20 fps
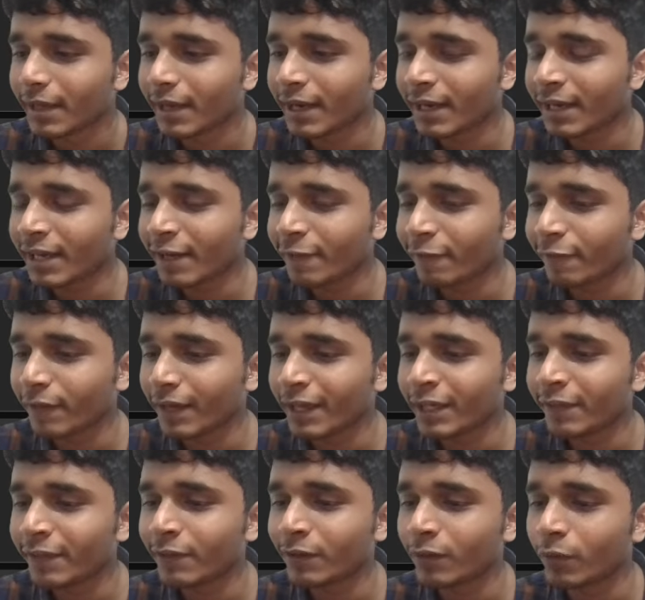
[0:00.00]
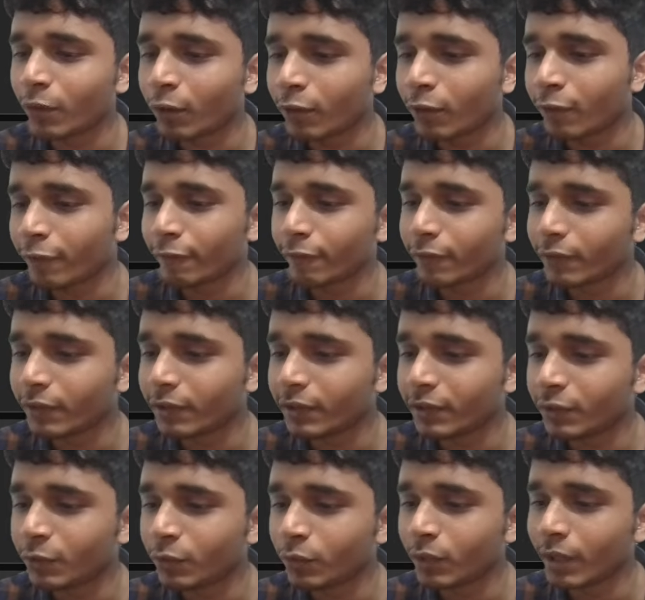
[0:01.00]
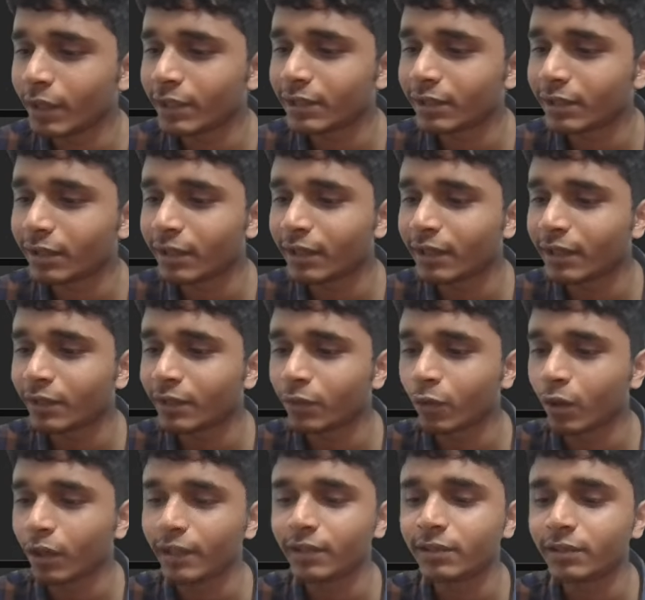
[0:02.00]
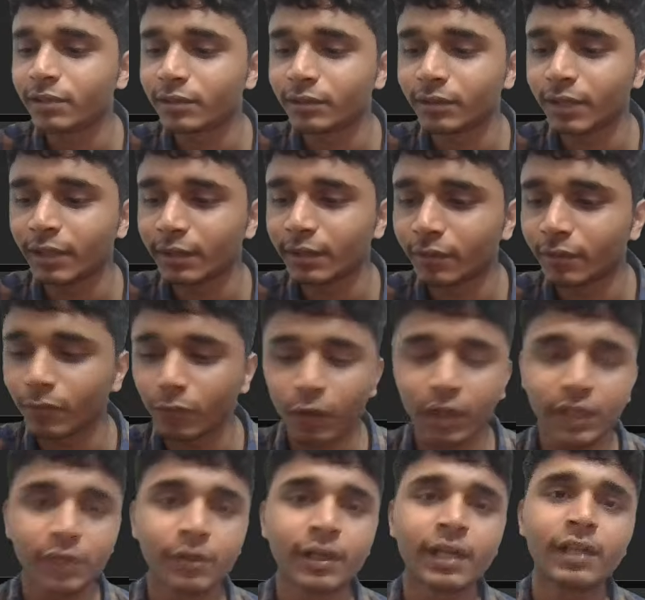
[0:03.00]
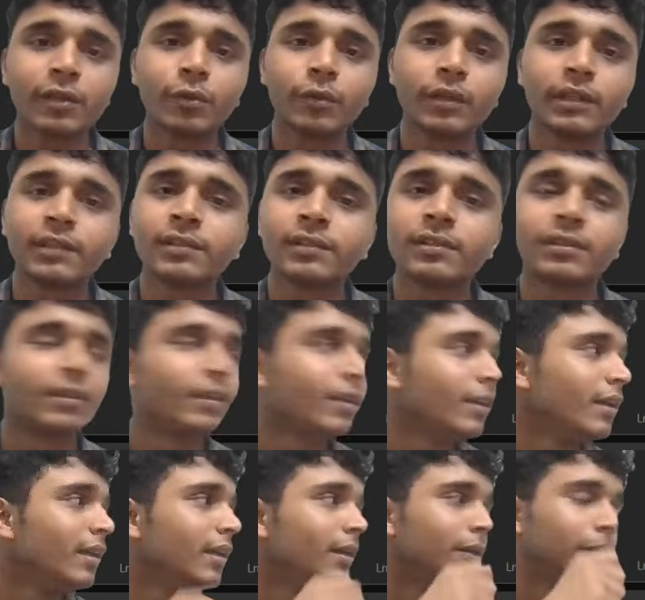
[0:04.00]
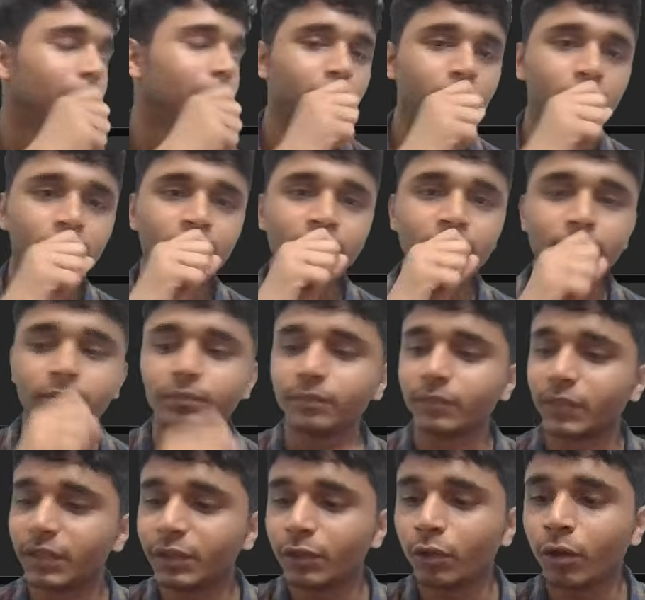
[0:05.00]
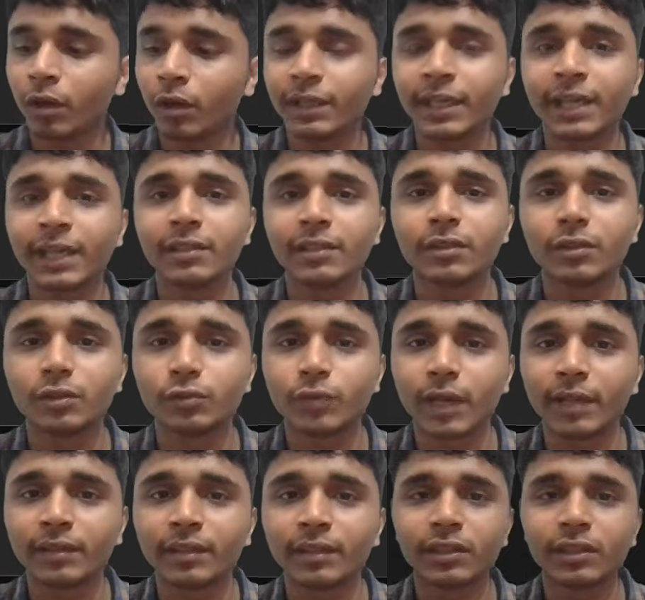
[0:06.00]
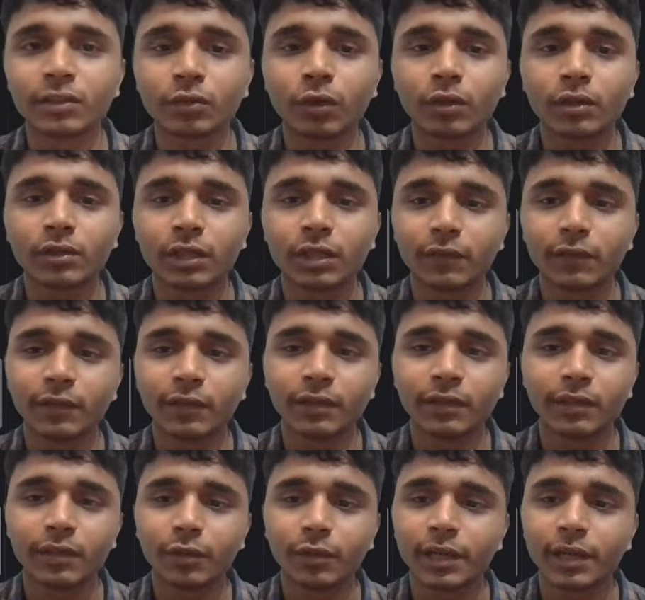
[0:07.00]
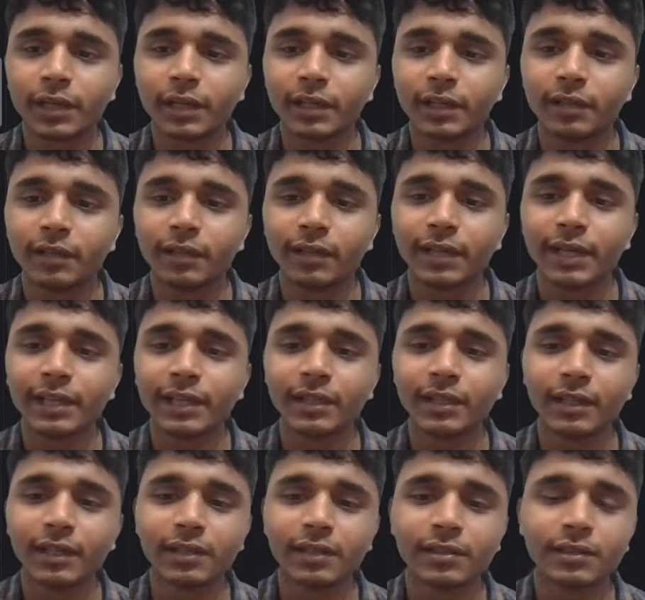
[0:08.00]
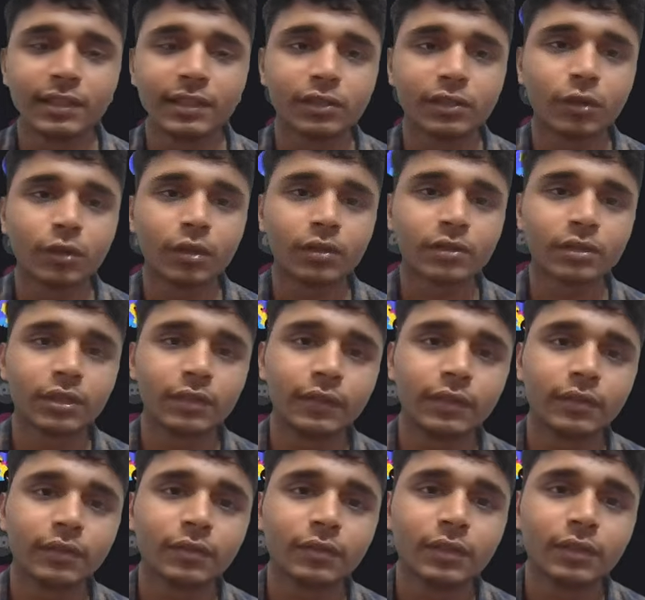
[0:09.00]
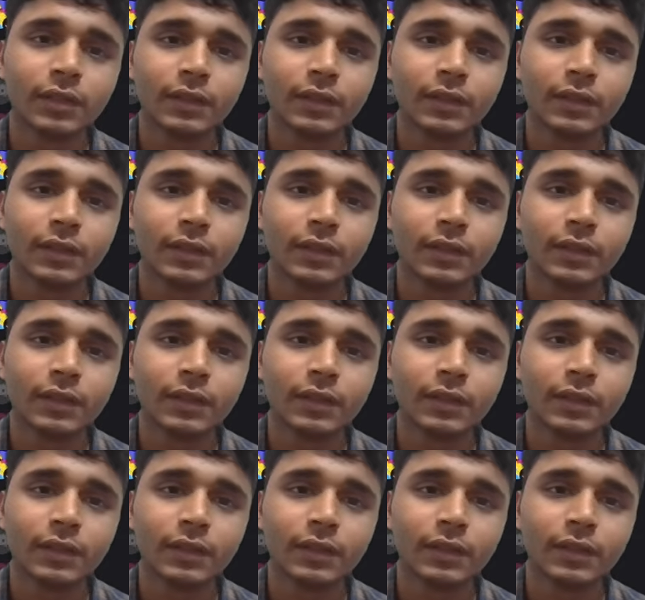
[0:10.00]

And if anyone of you guys are in college, then what you can do is you all can join the Discord server. Okay, here is the Discord server,